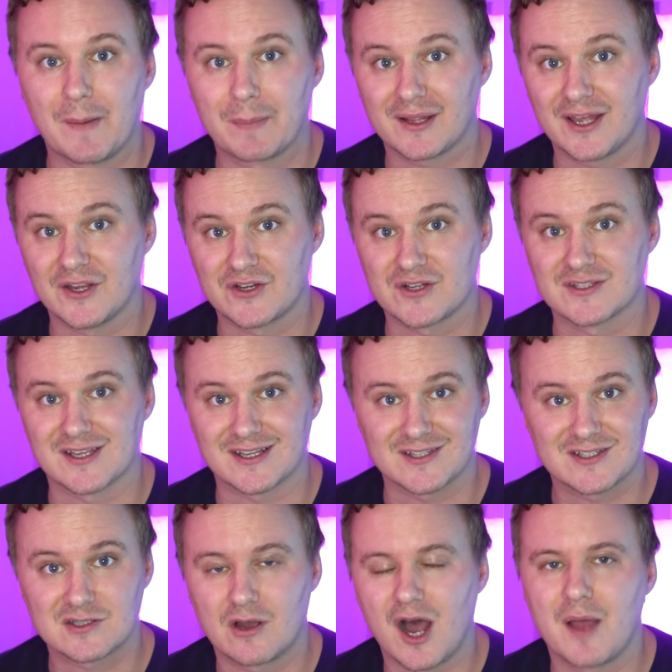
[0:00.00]
applications like
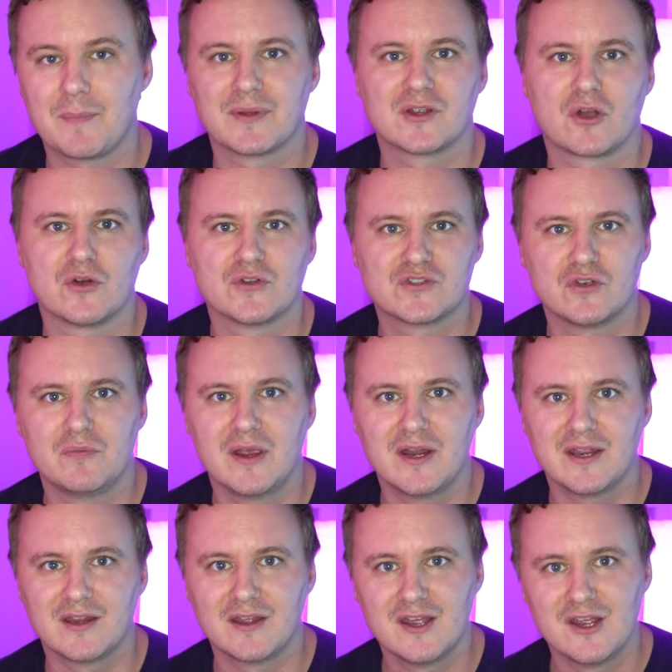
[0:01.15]
Skype and
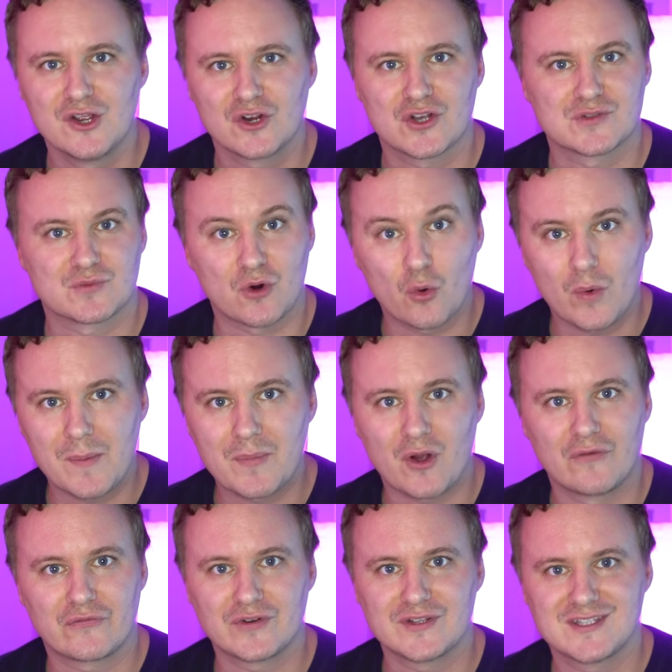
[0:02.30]
GoToMeeting because we're all web
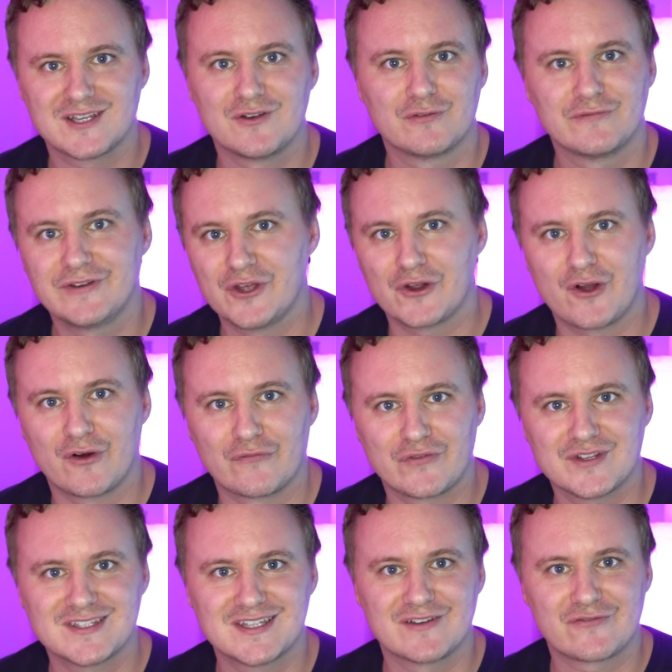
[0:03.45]
conferencing or video
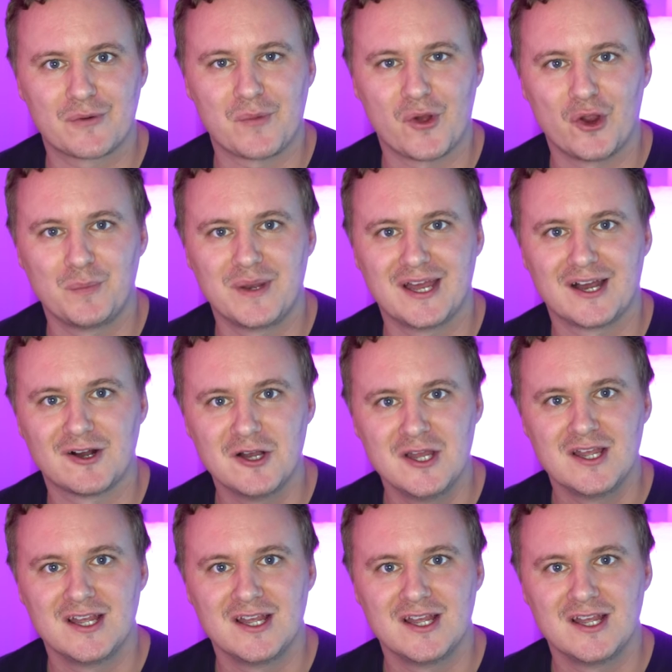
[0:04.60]
conferencing from home now.